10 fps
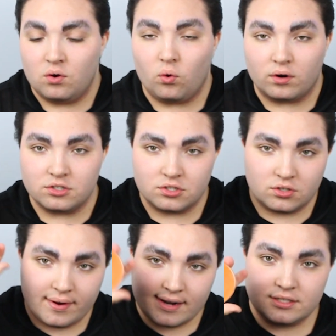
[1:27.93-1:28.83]
orange
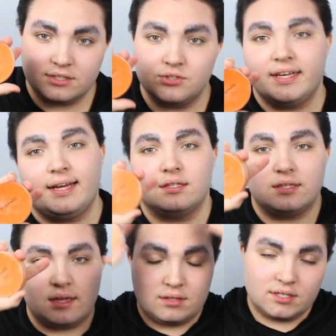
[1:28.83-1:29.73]
corrector to
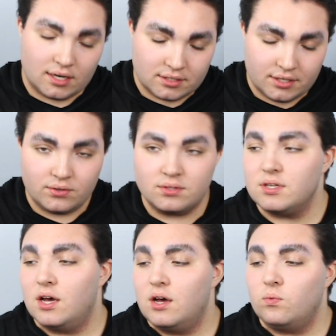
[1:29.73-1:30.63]
cancel out the dark
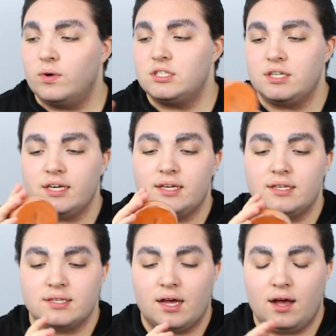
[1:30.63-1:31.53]
tones, which is